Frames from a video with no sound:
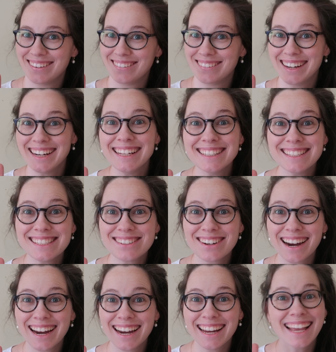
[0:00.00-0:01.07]
Ready to
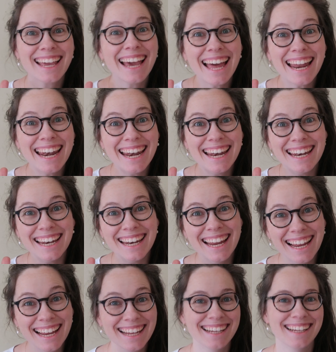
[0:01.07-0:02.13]
try
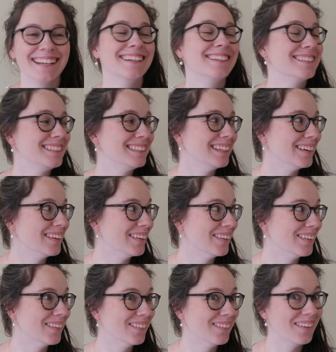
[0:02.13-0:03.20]
again.
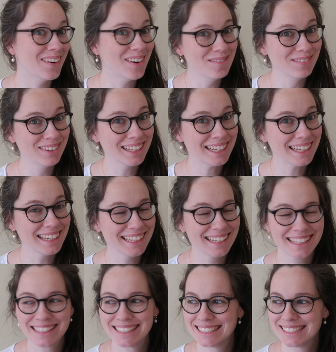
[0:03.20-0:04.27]
So hopefully
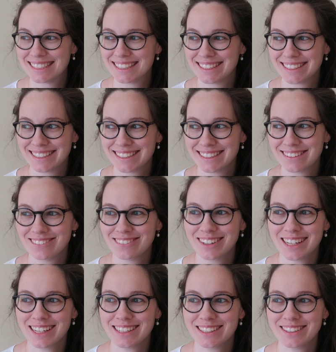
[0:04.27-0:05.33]

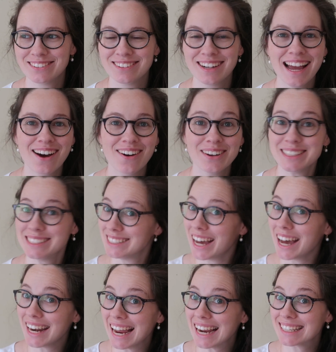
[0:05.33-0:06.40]
what I do now is
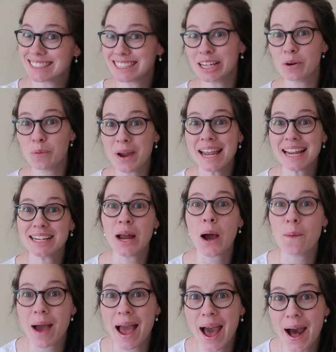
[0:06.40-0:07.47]
not actually awake,
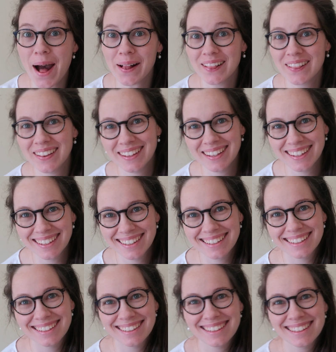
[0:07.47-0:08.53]

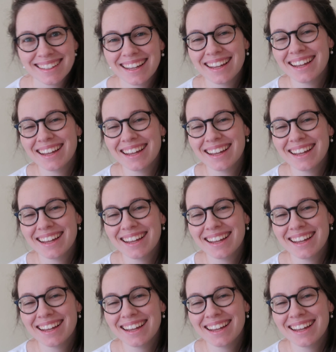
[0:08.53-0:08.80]
Noel.